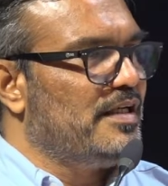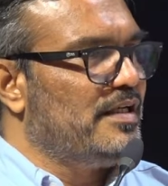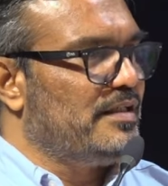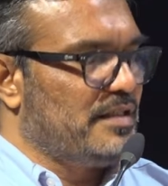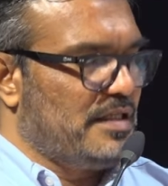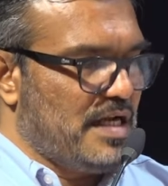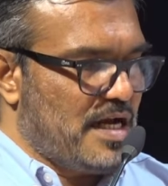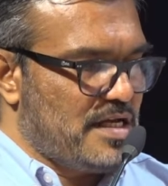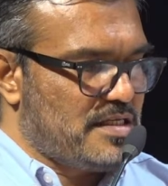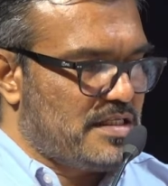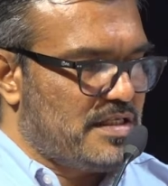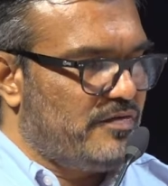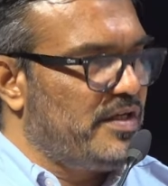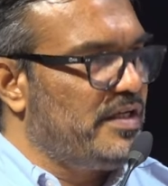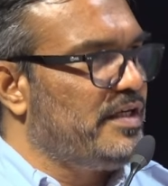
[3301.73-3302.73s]
In the last
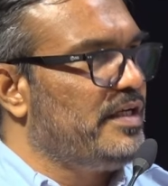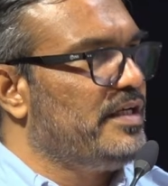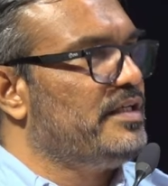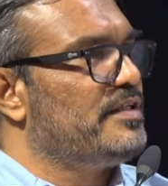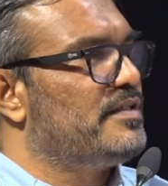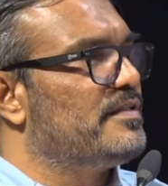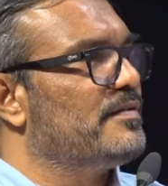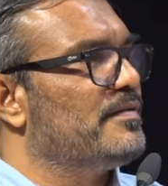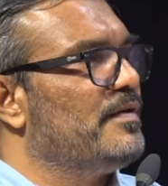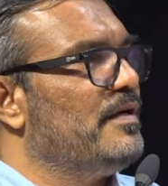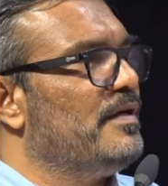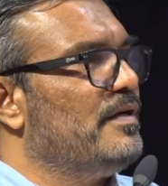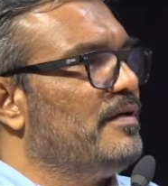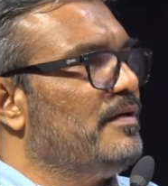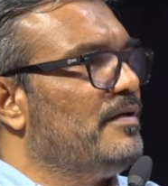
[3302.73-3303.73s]
7 years,
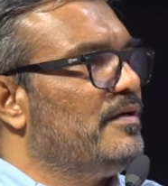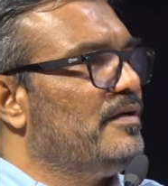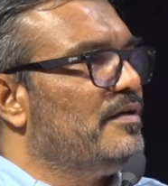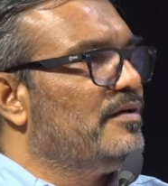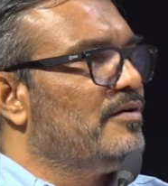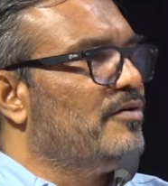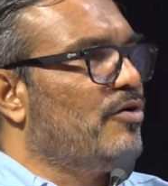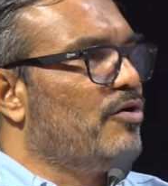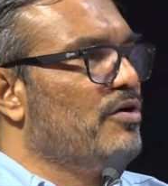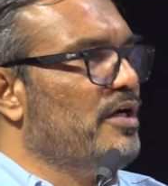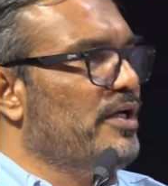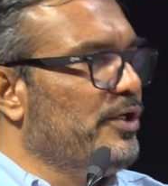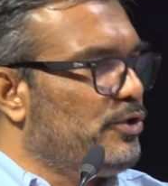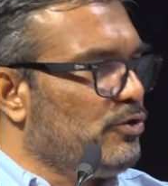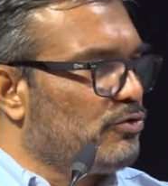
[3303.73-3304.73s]

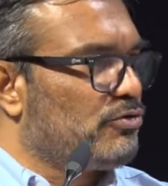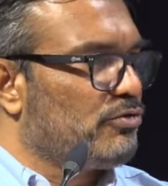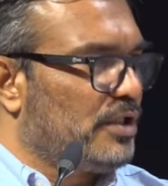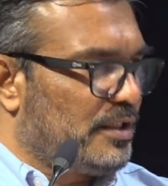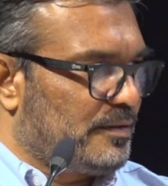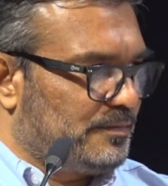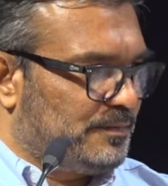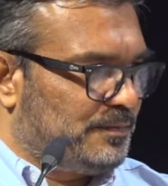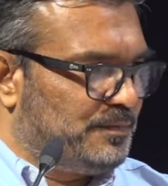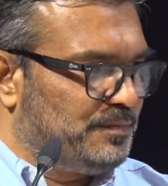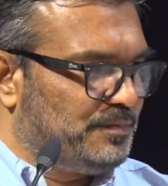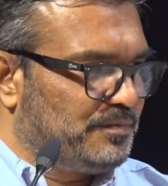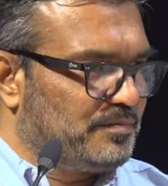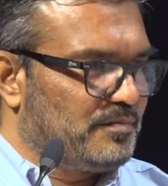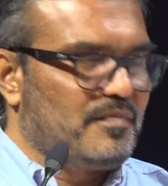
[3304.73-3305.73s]
only due to the
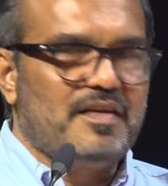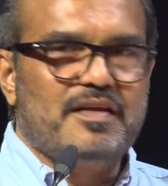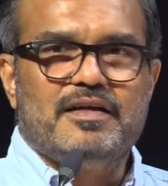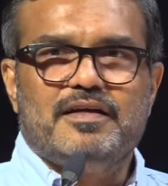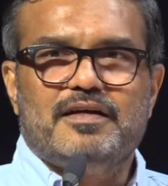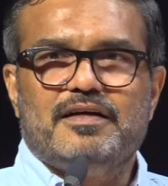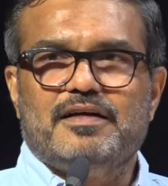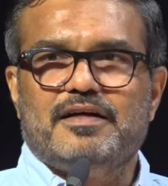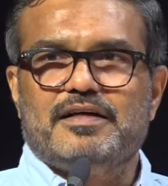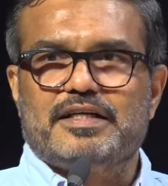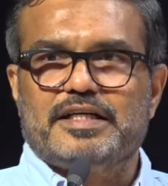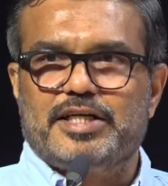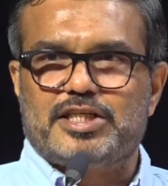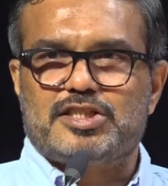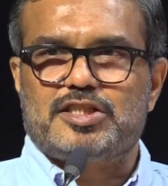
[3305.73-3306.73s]

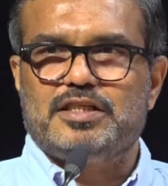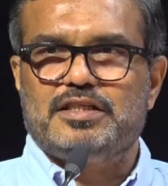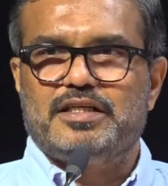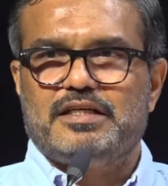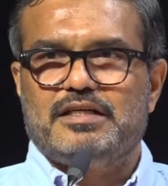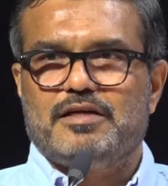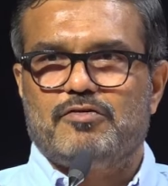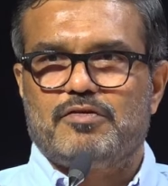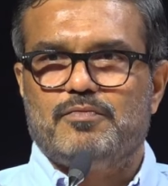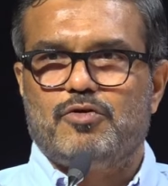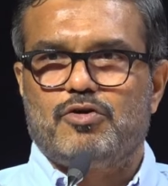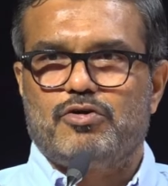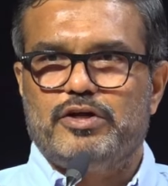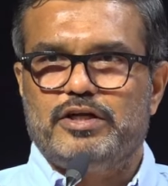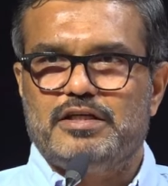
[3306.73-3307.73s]
reduction in our
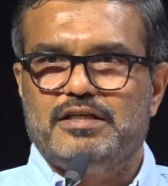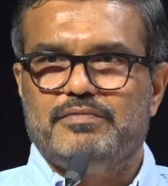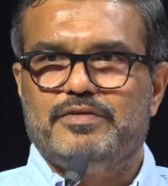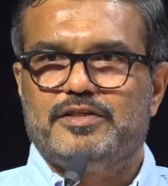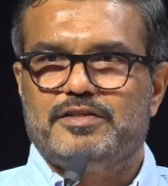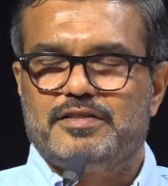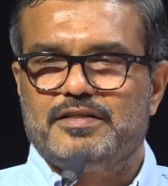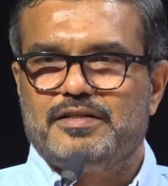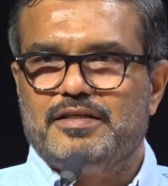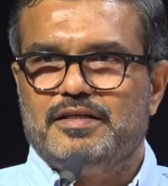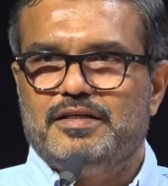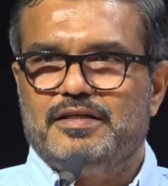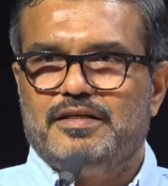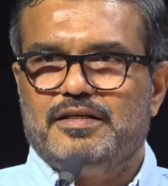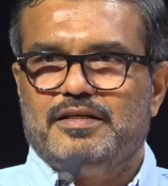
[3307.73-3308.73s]
borrowing limit,
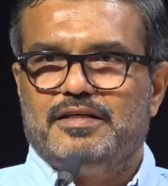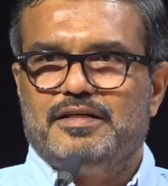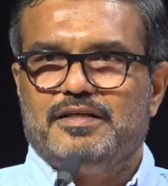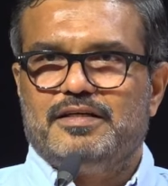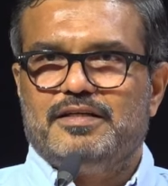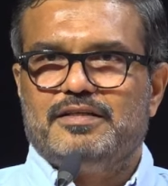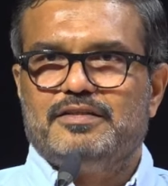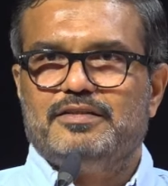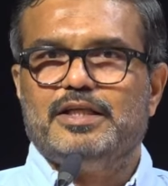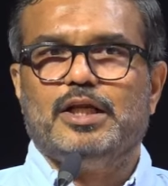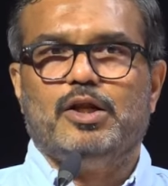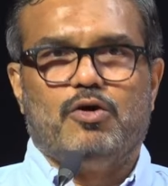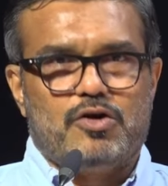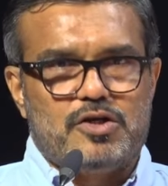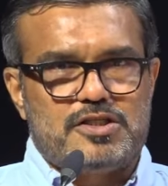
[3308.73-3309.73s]
the
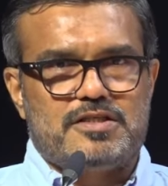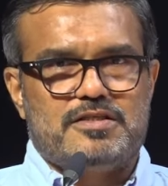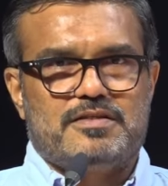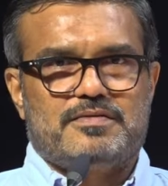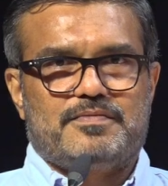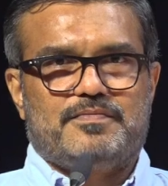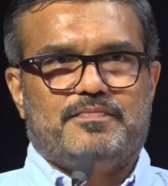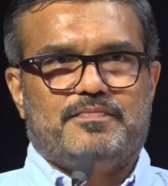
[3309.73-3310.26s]
loss